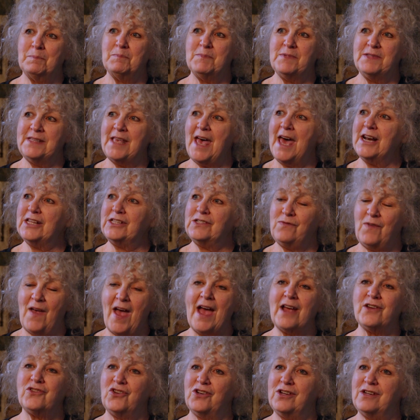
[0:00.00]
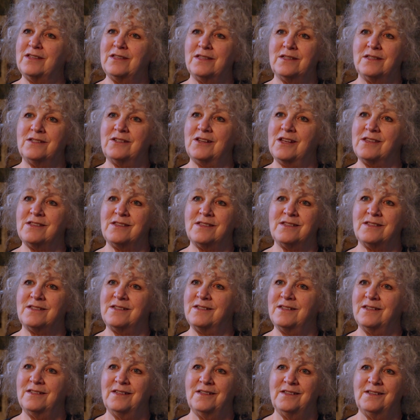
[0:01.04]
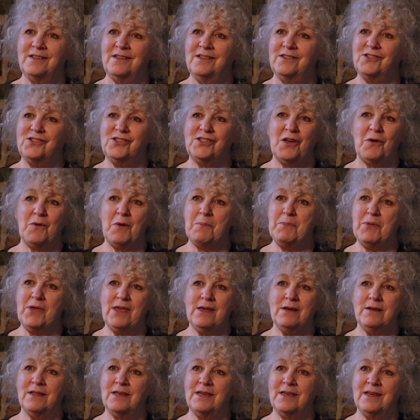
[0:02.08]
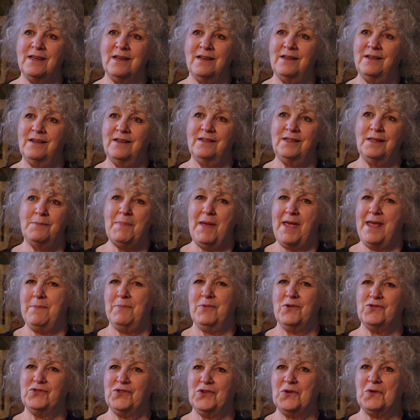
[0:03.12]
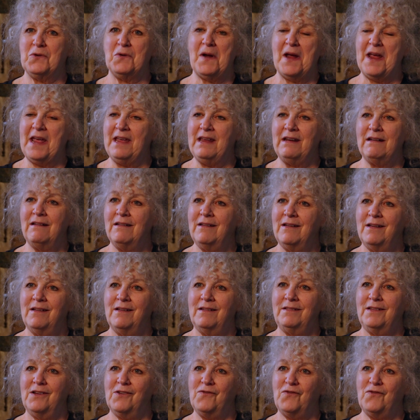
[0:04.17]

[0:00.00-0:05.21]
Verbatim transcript: satisfaction. It's just so appealing. And the papers are great. They're